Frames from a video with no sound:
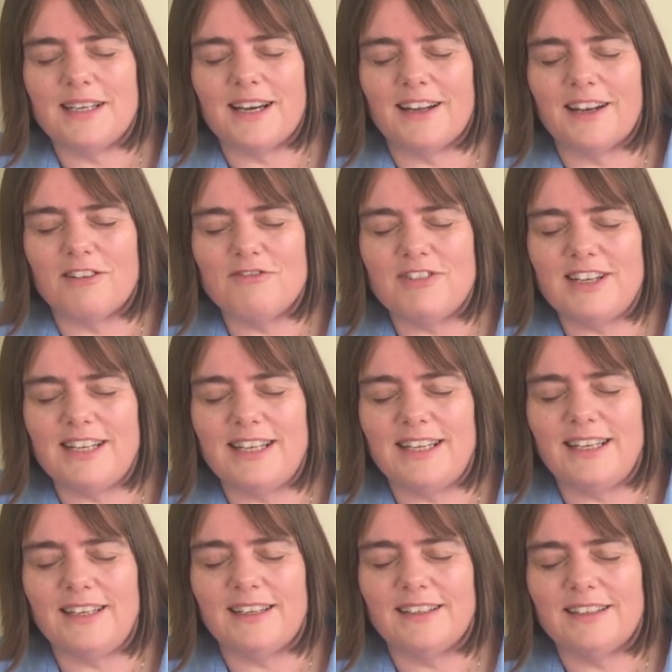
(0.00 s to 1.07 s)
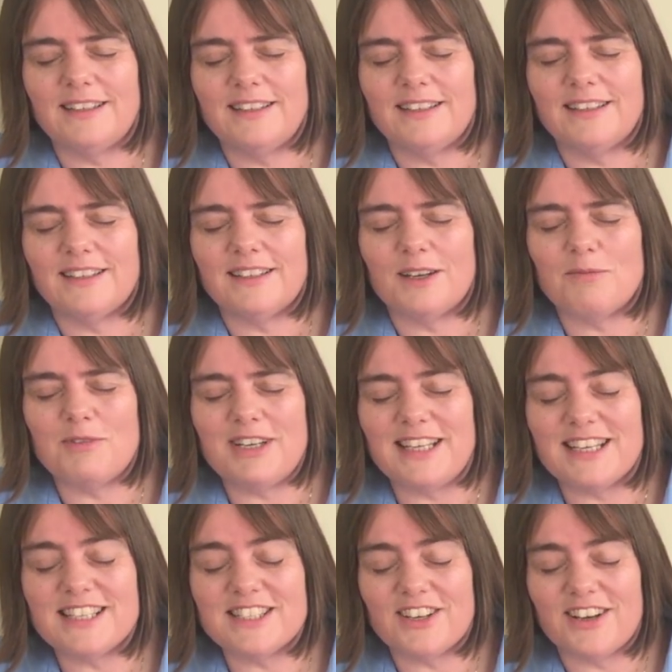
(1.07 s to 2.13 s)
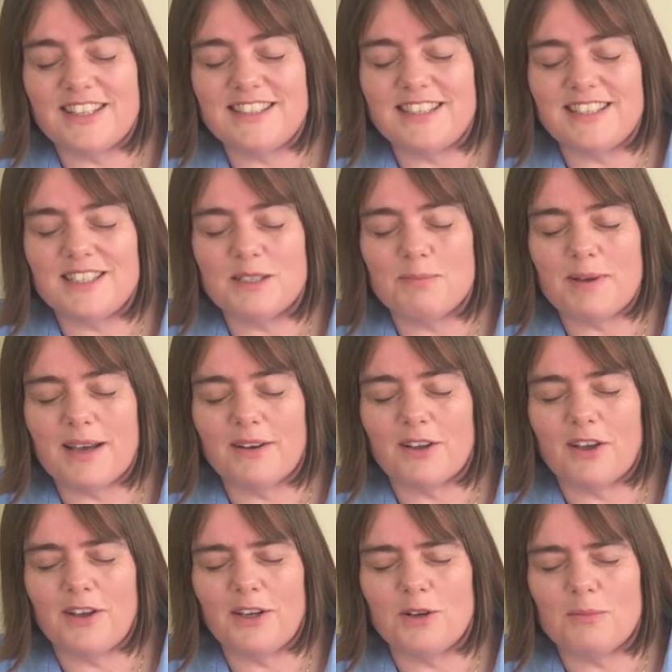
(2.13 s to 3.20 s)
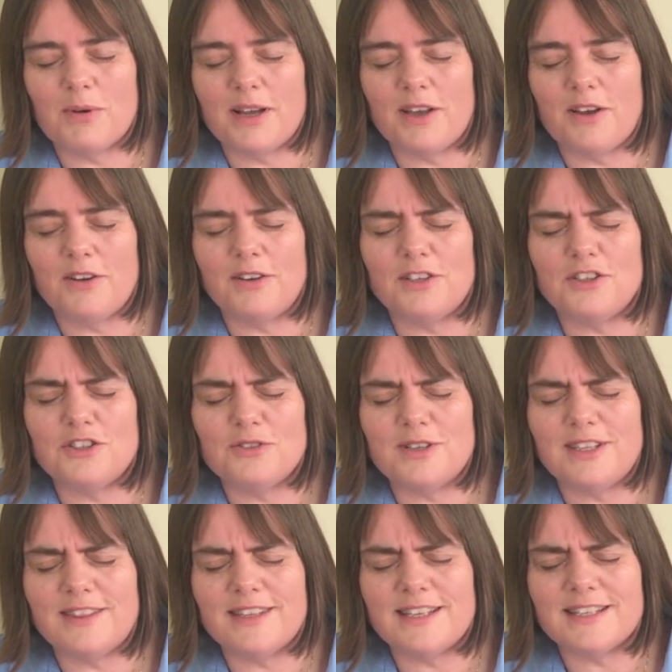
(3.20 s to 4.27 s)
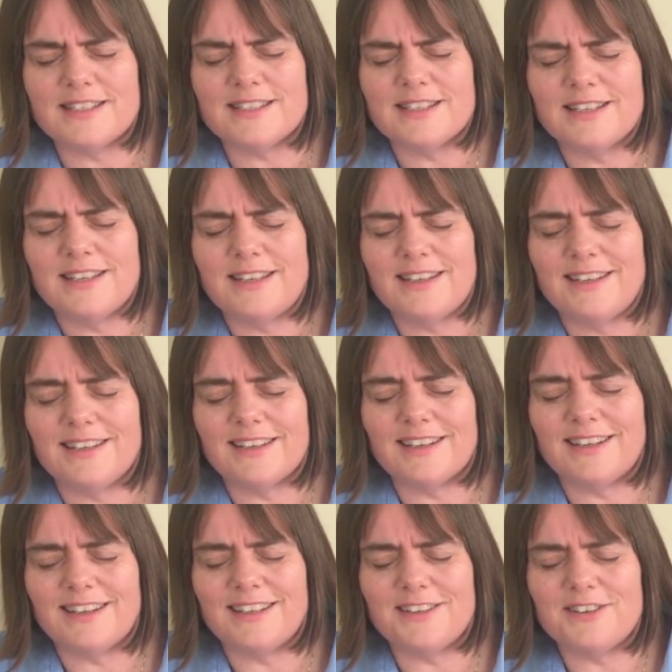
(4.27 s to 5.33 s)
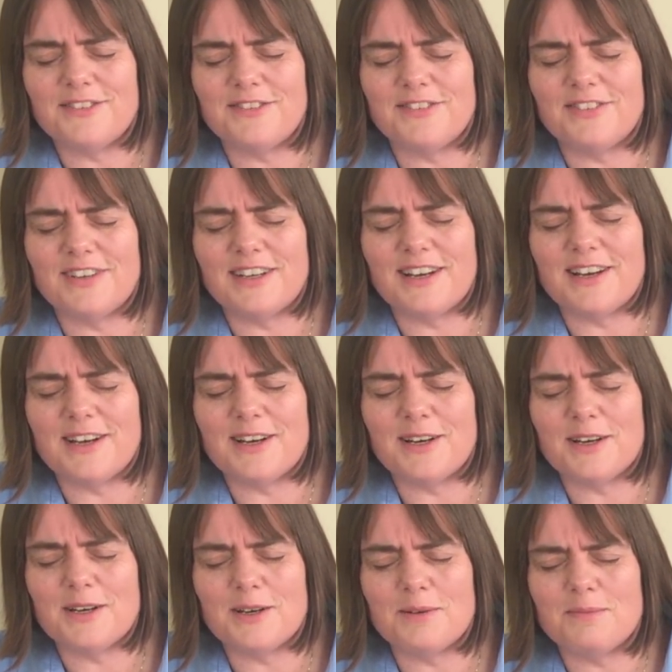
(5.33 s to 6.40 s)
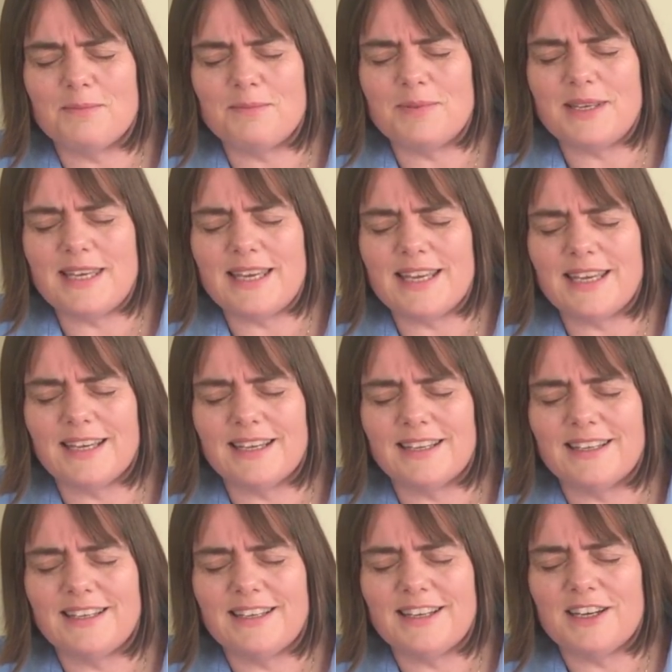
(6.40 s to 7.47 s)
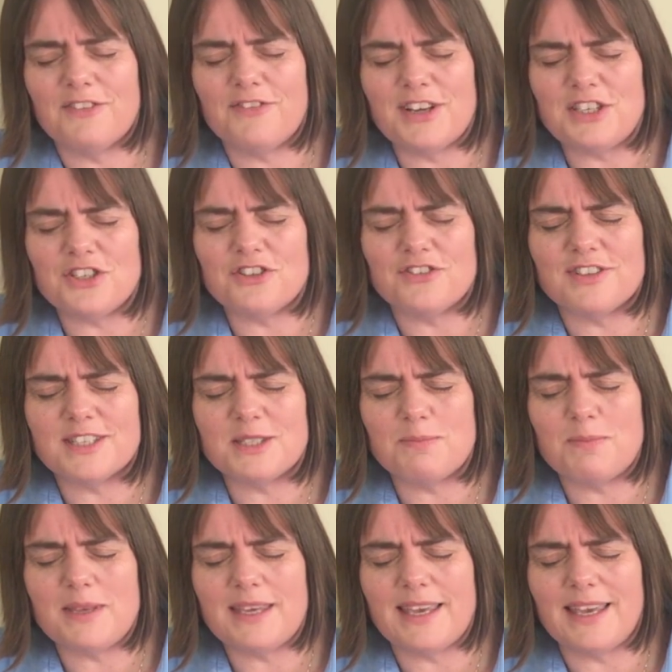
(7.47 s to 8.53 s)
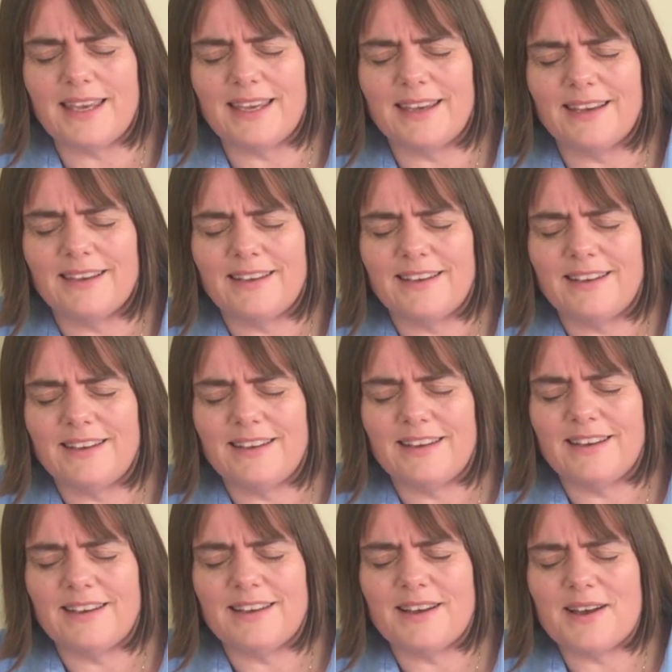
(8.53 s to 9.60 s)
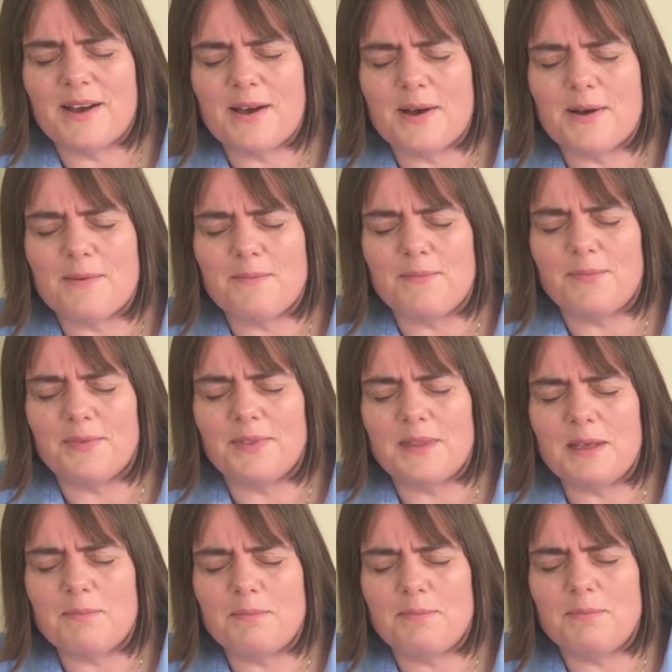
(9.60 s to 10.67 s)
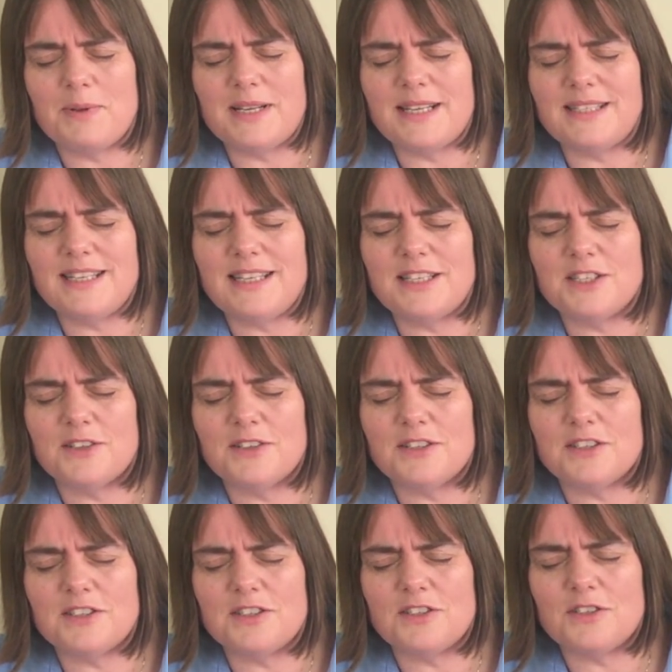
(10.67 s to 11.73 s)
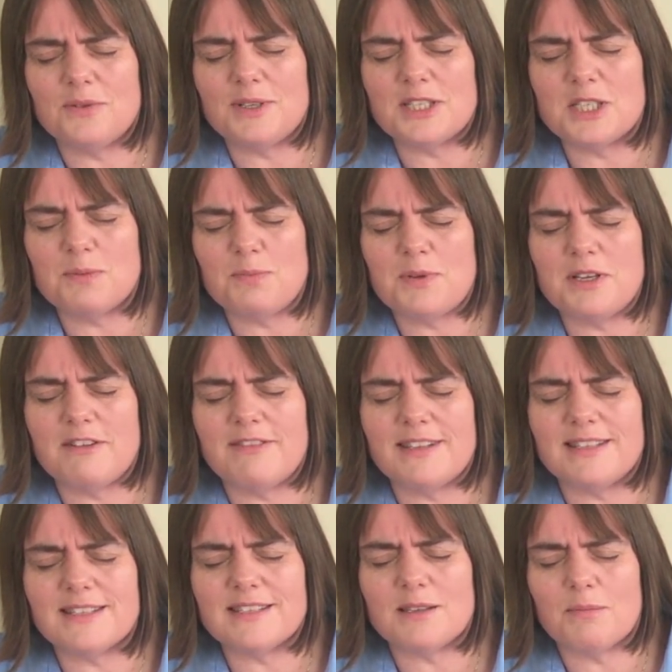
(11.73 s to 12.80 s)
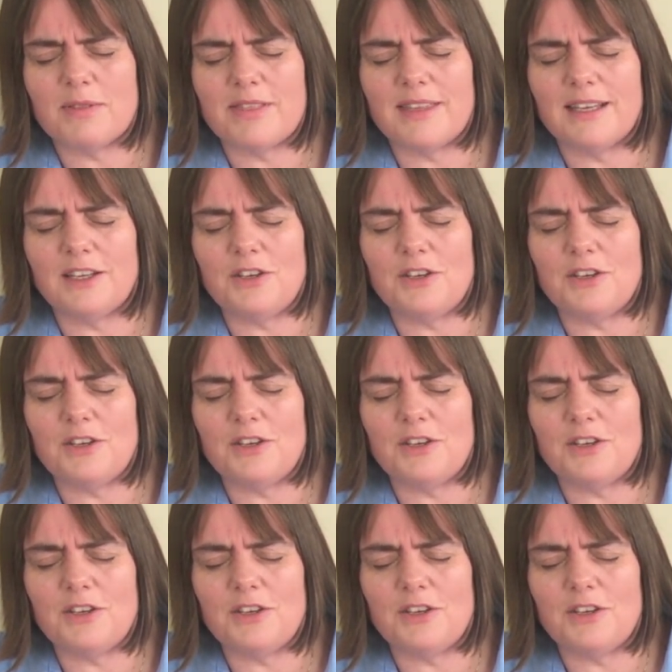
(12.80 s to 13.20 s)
And I'm really excited about going on my own and doing this kind of being adventurous, being the ability to experience something